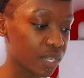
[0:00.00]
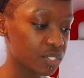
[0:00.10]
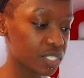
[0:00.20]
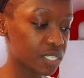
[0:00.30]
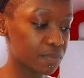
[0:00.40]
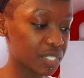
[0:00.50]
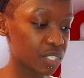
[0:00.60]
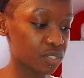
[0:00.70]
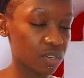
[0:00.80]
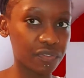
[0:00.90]
just as much
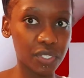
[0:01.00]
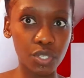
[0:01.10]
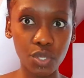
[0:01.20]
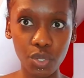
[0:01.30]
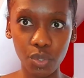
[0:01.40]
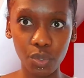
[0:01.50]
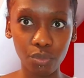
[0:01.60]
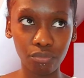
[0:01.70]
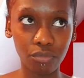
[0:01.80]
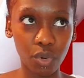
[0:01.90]
as obviously you
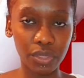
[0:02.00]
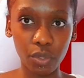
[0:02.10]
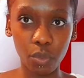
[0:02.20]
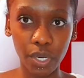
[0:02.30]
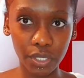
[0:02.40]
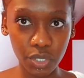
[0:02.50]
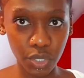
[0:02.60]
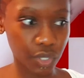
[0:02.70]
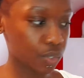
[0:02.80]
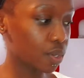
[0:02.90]
want the work
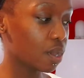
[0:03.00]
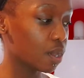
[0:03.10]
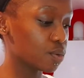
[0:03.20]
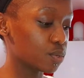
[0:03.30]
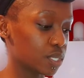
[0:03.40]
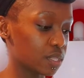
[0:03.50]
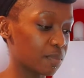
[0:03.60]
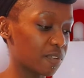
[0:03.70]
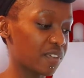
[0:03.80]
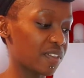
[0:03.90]
too, you're doing
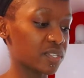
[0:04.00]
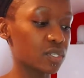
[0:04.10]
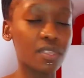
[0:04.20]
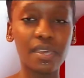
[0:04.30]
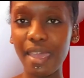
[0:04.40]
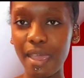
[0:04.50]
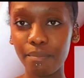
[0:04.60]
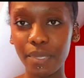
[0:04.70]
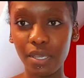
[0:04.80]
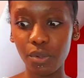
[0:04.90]
them a favor, so they can
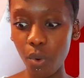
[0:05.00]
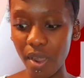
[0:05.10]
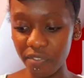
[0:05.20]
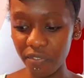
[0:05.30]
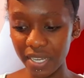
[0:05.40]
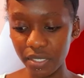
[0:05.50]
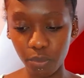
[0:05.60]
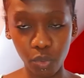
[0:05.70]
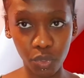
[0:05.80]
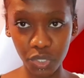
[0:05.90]
be quite
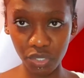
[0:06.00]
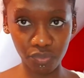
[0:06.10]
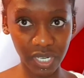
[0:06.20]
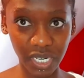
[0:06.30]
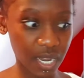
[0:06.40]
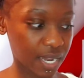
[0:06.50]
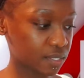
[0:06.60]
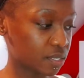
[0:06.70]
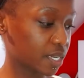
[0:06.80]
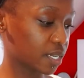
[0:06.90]
flexible, which is really
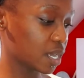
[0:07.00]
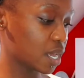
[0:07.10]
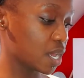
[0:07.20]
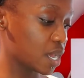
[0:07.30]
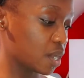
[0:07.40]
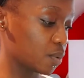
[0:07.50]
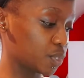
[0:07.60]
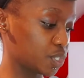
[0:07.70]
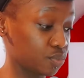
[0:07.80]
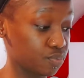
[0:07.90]
nice, like,
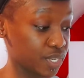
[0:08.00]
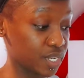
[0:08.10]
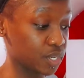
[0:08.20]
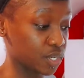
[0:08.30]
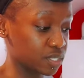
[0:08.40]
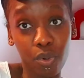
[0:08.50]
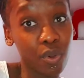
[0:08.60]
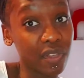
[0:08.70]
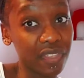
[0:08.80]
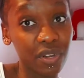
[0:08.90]
which is really good.
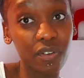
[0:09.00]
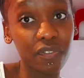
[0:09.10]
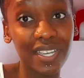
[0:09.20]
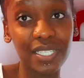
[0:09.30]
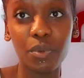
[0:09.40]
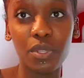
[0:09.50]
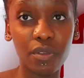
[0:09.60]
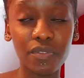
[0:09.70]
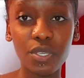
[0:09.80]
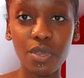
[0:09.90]
Or if they're not flexible, then
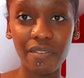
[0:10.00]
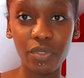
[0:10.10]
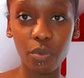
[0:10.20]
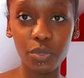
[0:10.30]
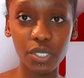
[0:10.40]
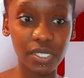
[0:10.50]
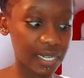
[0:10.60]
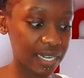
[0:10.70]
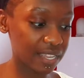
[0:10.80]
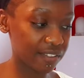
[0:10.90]
obviously you have the option to
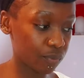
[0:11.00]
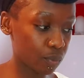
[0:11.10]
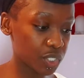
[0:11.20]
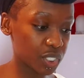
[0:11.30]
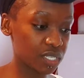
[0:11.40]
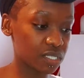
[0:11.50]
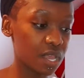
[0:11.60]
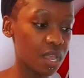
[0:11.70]
leave, which is